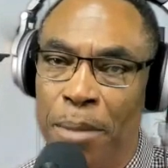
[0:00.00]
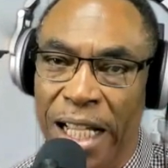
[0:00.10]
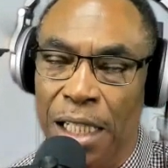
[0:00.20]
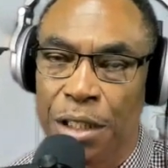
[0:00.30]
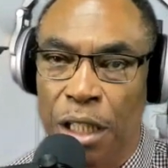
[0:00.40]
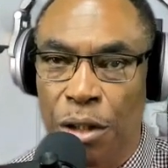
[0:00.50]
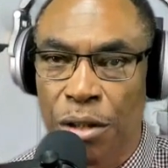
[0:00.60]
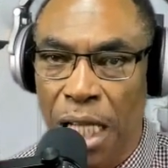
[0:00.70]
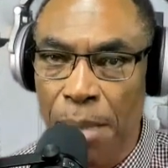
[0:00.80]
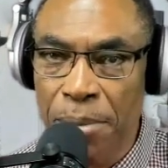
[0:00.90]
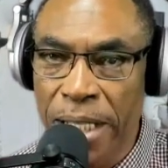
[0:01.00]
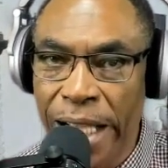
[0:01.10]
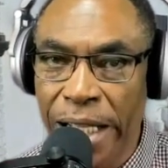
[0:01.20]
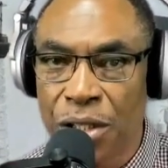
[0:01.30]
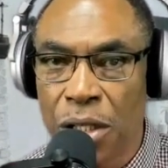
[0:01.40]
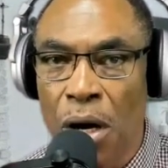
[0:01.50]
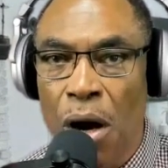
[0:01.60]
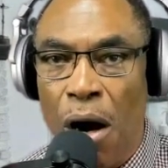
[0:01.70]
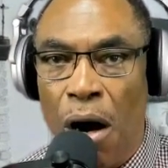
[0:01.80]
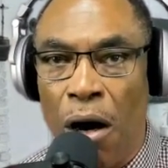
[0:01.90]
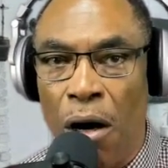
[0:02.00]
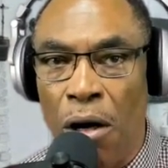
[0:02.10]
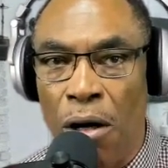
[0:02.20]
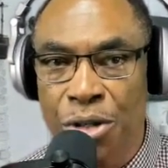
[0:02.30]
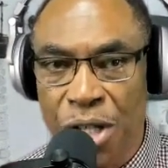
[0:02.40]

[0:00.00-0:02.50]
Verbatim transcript: because those updates are